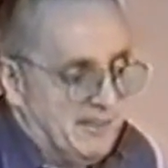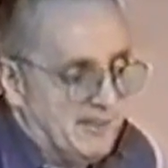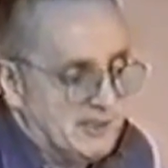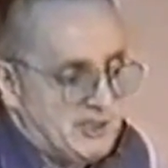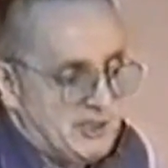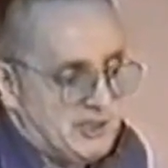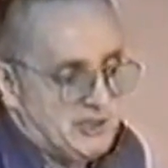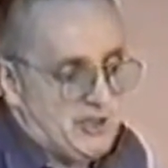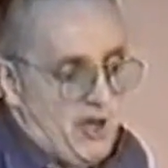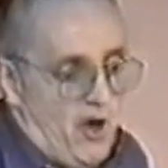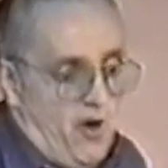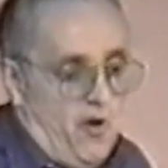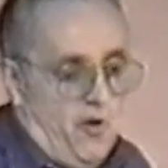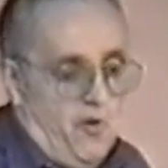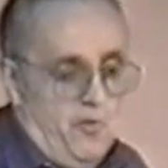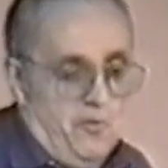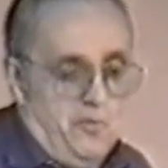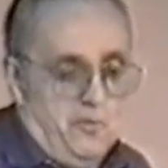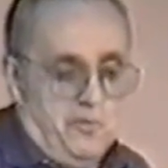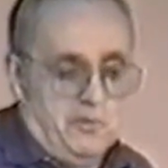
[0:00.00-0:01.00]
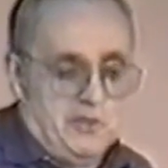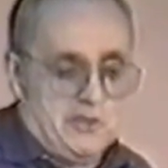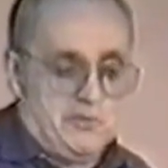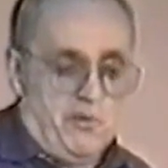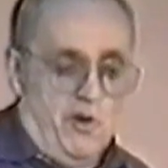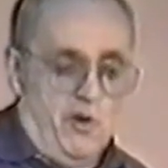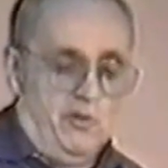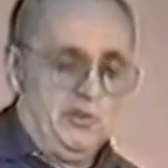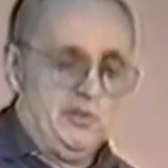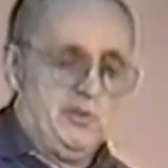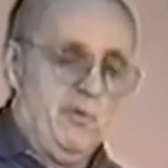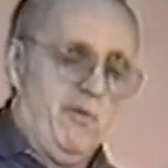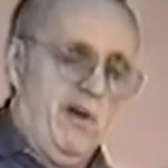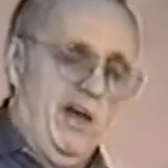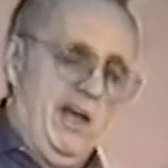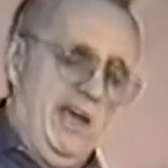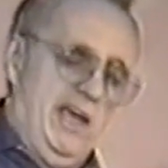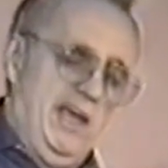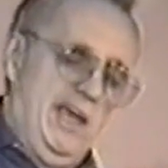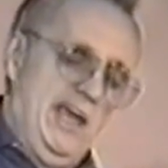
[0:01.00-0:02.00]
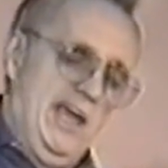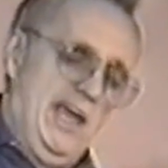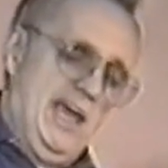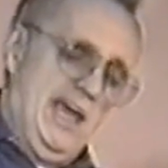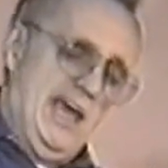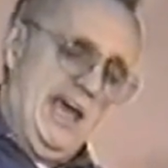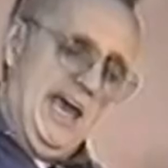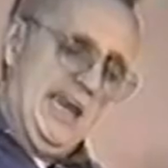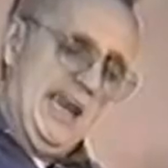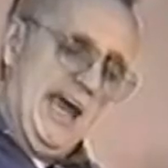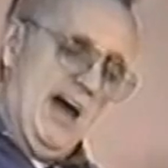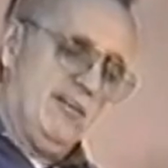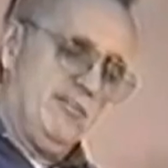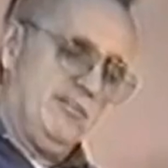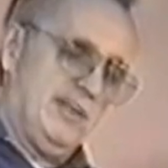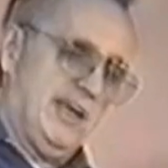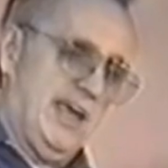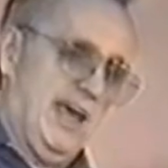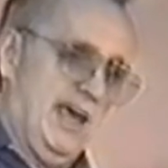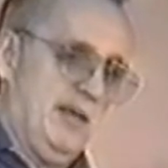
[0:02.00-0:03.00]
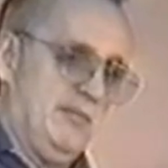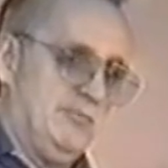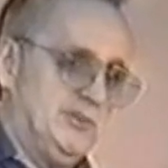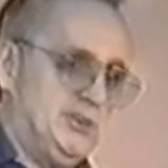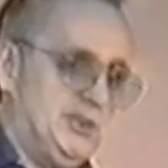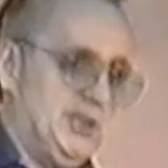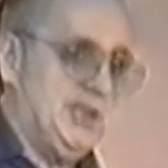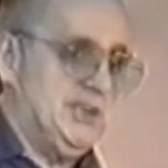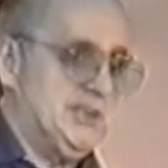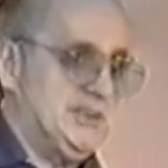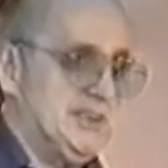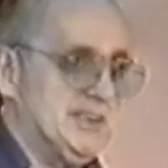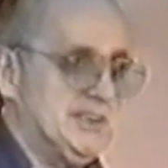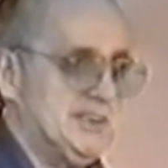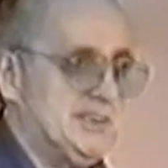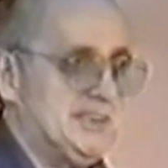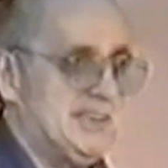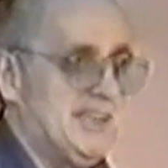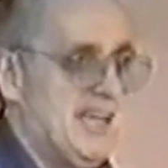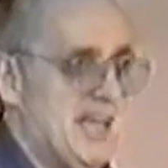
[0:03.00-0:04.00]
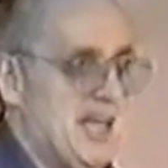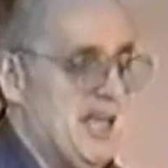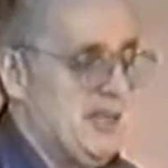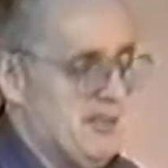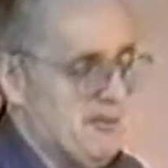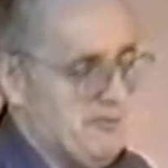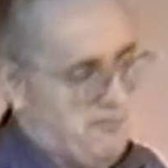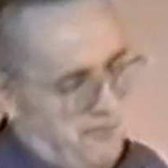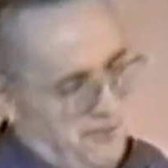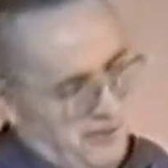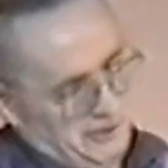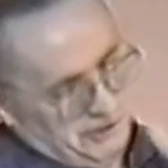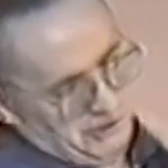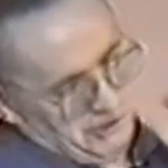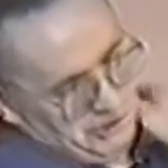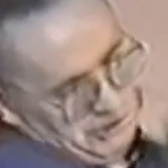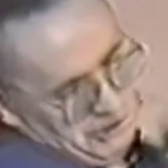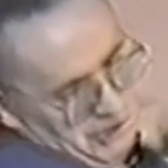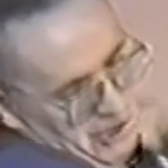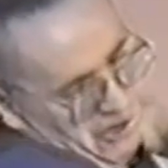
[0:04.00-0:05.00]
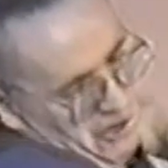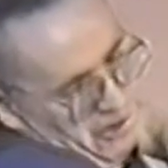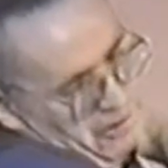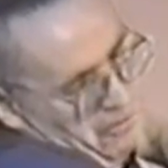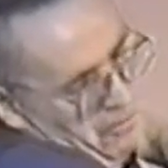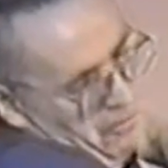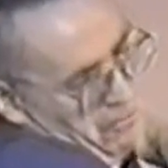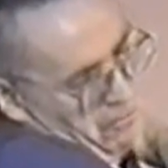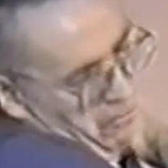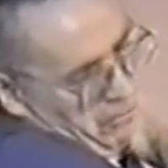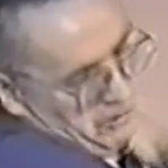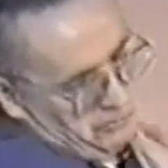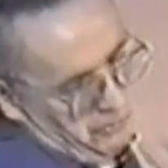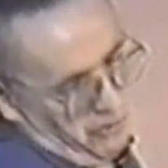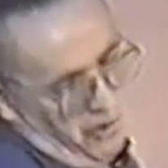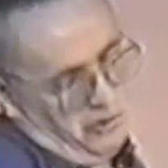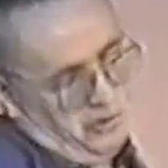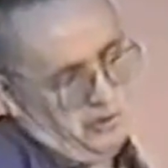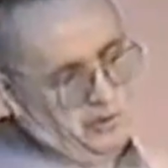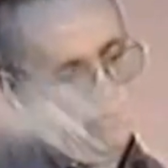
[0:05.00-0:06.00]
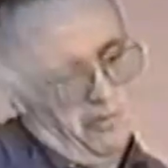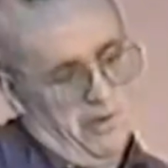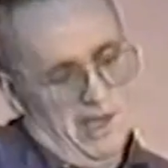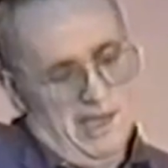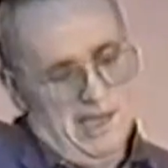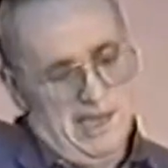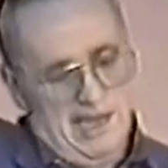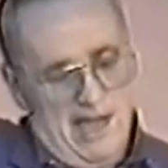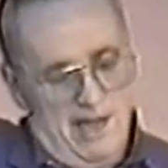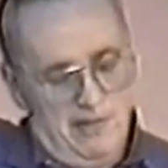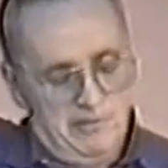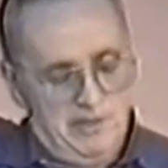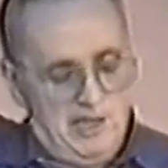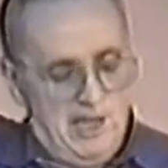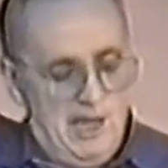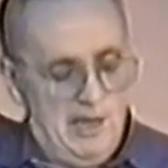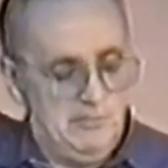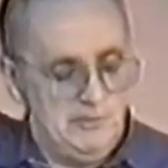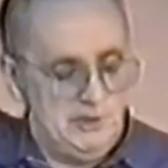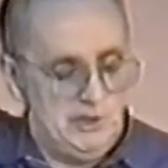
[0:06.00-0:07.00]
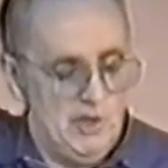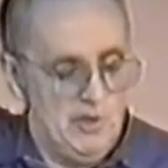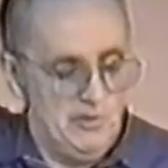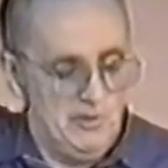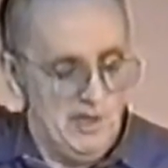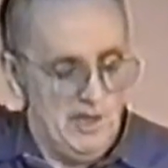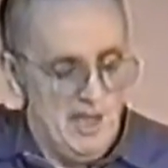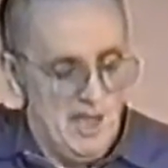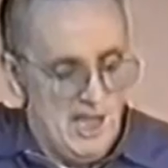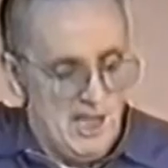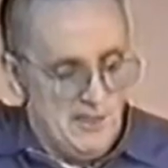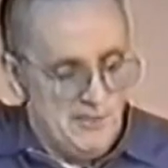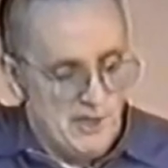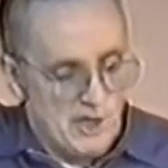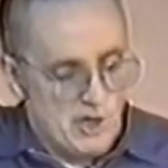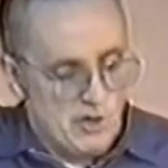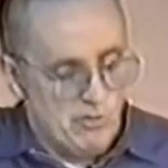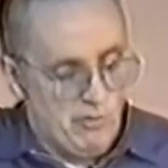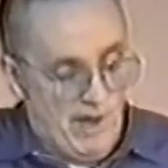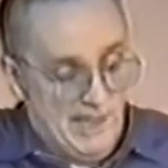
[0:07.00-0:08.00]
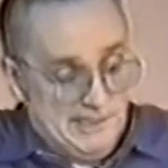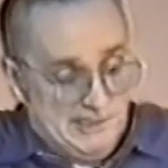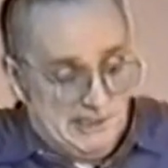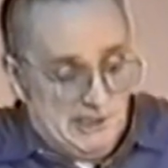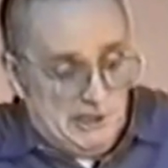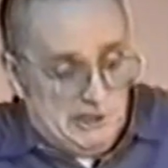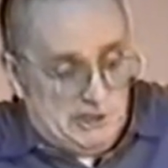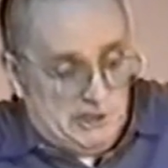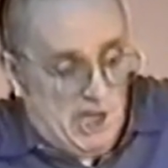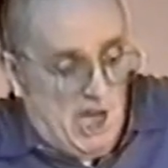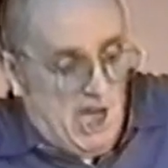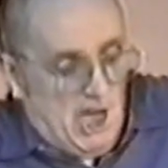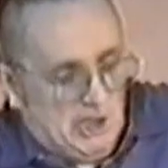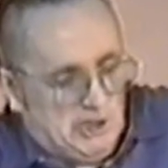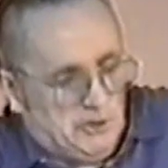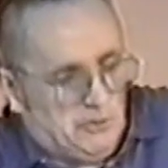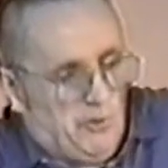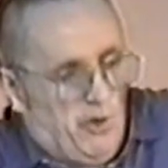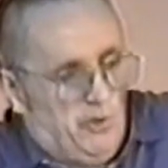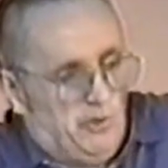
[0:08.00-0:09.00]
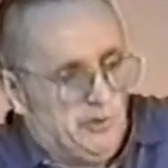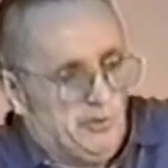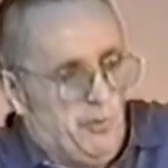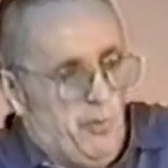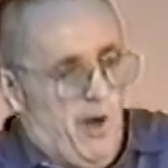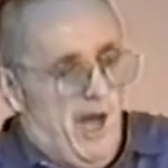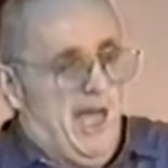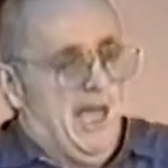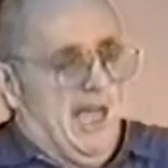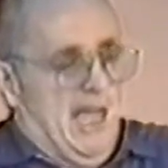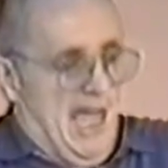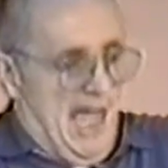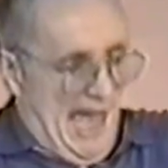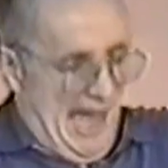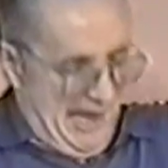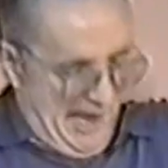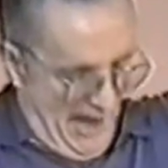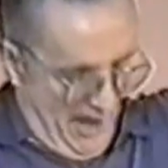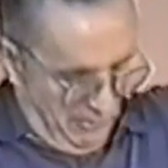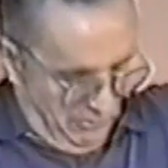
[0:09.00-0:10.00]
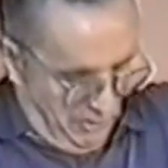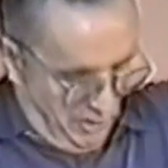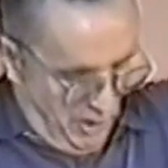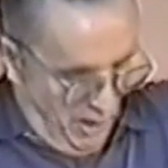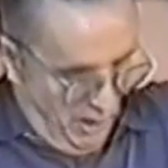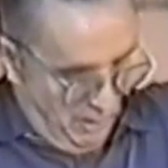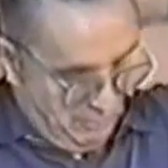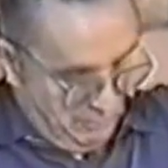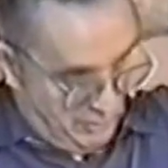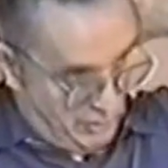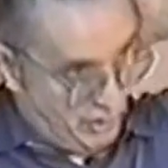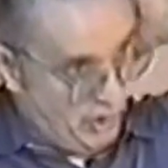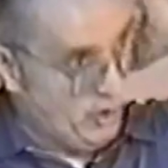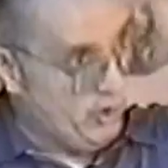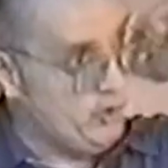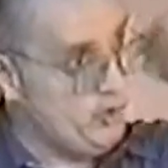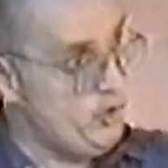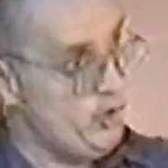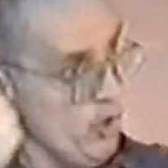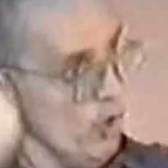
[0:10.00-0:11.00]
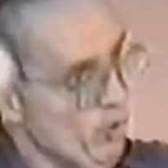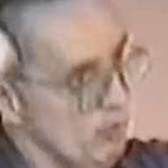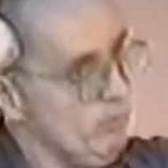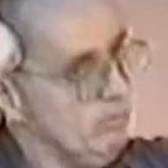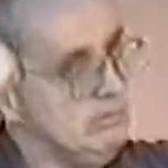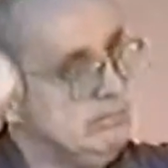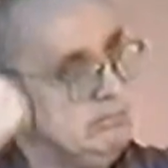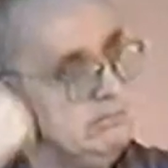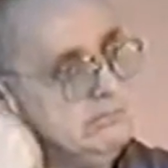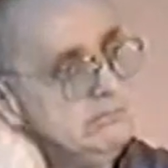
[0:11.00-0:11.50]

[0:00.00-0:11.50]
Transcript: The stone was rolled away, and out came Jesus. The fish was rolled away, and out came Jonah. The crisis is rolled away, and out comes you.